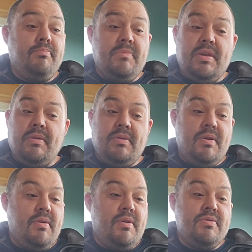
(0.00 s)

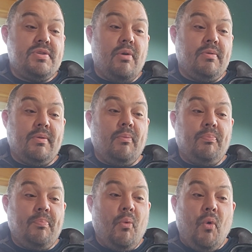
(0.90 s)
you start
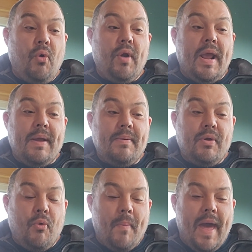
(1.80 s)
learning
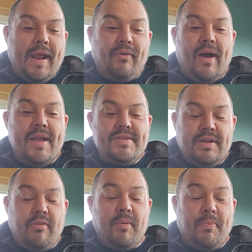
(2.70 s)
chromatic lines
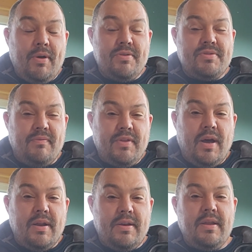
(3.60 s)
that other players have
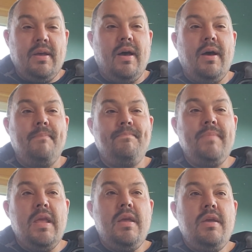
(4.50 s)
done.
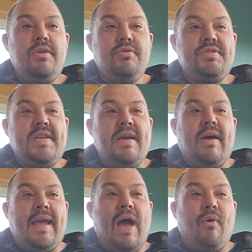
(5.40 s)
You'll see
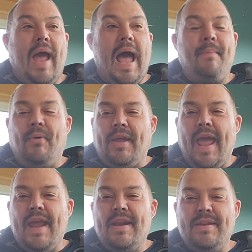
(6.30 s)
like how
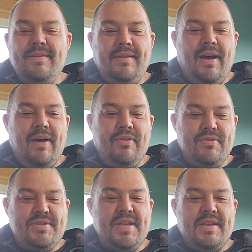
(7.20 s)
complicated
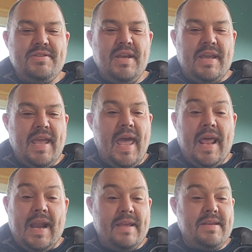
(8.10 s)
those things can get,
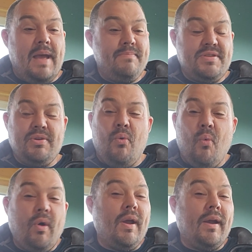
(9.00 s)
and I'm still
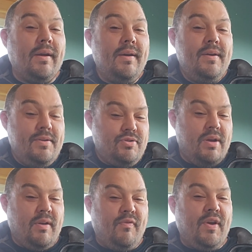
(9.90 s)

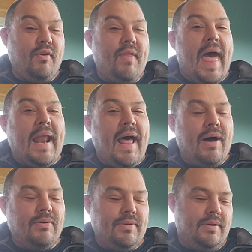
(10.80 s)
trying to figure that out.